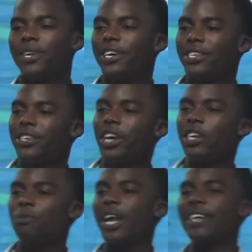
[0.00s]
because the
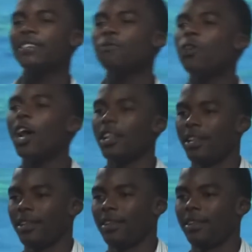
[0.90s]
judgment hasn't fallen.
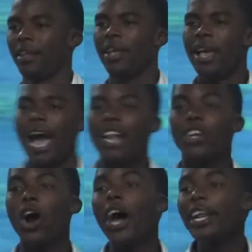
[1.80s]

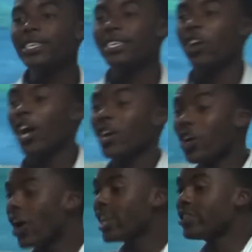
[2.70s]
And God is,
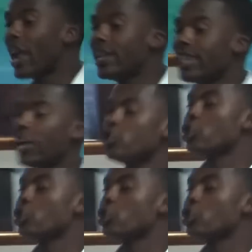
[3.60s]
God is trying to tell you,